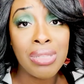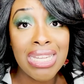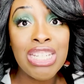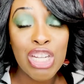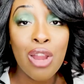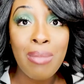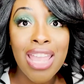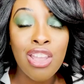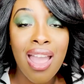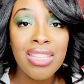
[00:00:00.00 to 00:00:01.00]
Please share my
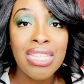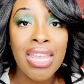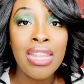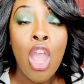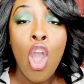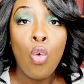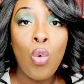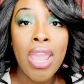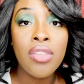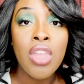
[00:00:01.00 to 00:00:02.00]
content
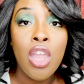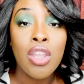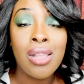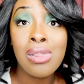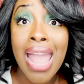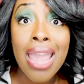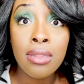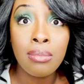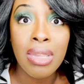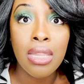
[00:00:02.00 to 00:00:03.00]
with
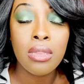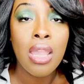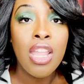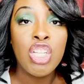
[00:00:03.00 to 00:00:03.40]
classmates,